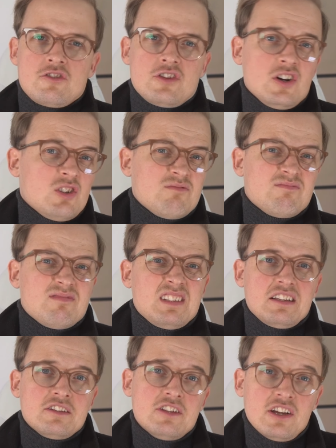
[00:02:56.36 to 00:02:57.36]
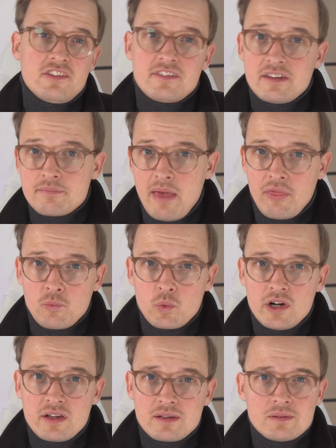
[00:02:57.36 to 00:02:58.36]
So, does this method
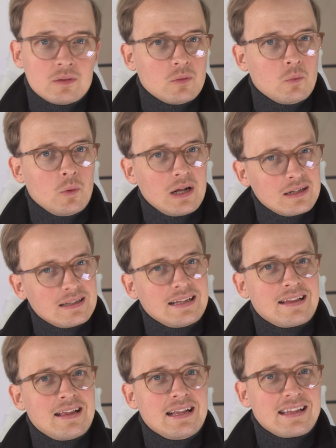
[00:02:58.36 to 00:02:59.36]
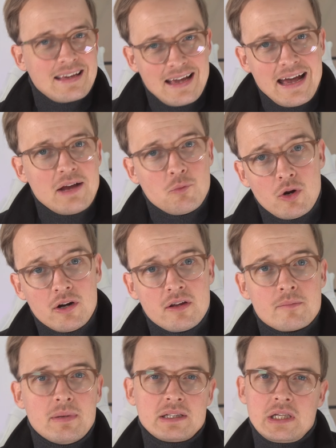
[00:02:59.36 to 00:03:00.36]
work? Well, it can work,
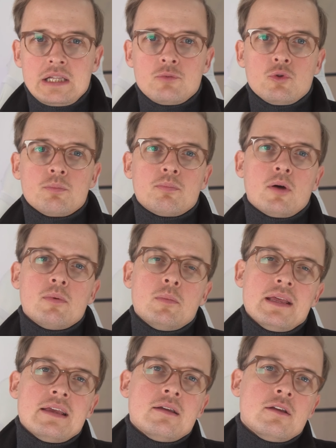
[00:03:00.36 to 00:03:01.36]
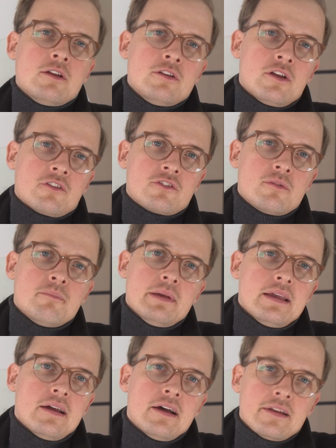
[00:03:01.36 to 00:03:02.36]
but it will probably just
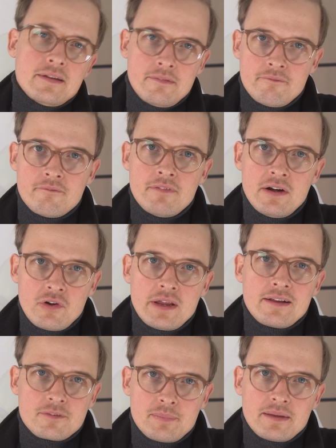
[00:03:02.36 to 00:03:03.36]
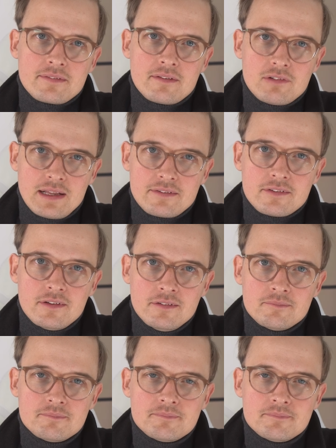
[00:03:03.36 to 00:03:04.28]
be a very expensive lesson.